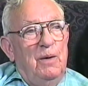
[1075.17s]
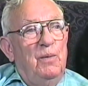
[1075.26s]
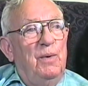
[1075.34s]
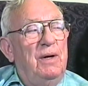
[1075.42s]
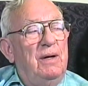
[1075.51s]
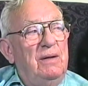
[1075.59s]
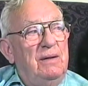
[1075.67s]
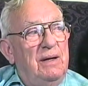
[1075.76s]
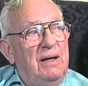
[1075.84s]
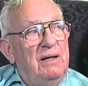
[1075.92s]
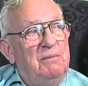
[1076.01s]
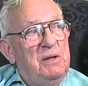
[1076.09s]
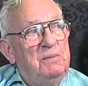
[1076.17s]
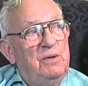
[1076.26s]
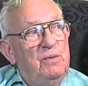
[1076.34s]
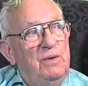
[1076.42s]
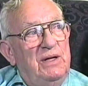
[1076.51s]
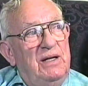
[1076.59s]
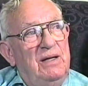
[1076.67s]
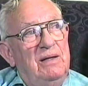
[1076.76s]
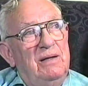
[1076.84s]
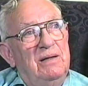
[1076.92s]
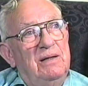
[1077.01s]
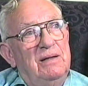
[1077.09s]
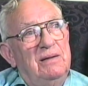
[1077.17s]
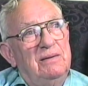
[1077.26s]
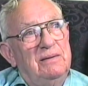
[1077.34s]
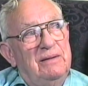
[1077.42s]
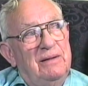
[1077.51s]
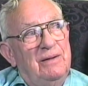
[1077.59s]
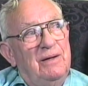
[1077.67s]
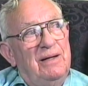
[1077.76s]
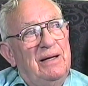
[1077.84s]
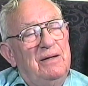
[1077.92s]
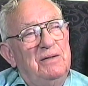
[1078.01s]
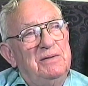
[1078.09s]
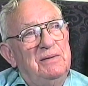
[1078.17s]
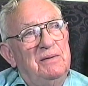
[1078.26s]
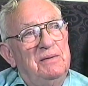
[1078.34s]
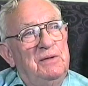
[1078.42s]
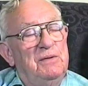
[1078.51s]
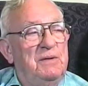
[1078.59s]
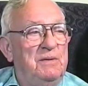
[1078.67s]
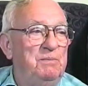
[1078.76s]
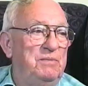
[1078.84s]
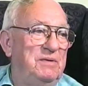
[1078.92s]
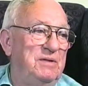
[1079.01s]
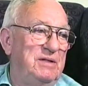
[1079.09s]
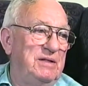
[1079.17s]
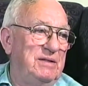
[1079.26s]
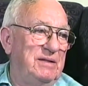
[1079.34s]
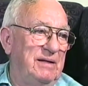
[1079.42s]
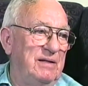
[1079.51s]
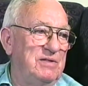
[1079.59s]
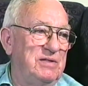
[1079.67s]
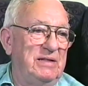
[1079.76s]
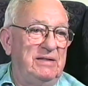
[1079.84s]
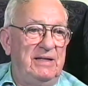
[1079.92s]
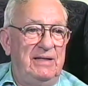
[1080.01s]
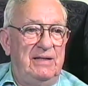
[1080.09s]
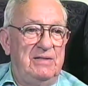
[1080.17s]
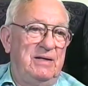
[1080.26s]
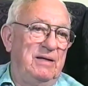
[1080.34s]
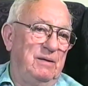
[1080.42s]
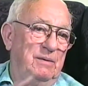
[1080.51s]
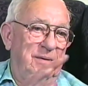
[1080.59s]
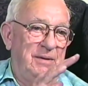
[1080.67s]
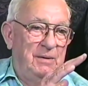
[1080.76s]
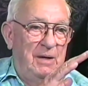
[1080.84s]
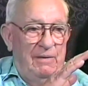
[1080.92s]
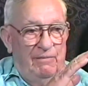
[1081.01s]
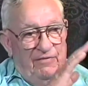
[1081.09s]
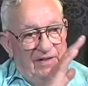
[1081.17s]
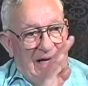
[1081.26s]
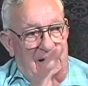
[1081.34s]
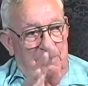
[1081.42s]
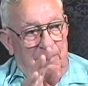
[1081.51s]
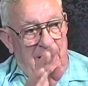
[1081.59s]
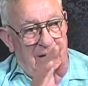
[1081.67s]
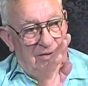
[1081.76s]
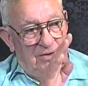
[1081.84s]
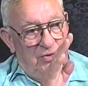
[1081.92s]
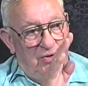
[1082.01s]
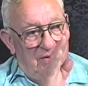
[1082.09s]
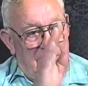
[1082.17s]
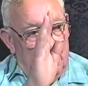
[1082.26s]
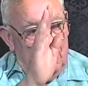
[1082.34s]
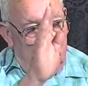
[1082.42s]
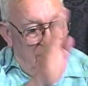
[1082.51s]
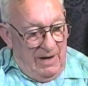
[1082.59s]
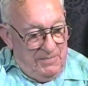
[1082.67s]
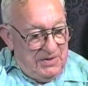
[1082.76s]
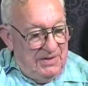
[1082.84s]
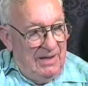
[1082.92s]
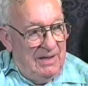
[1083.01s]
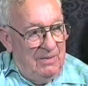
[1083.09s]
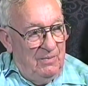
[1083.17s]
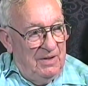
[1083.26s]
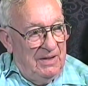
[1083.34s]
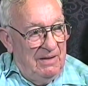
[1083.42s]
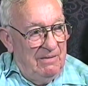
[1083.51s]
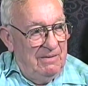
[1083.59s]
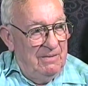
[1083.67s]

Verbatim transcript: Well, I remember reading uh, a lot. I you know the the LCT has got a little a flat bow door that drops down when they're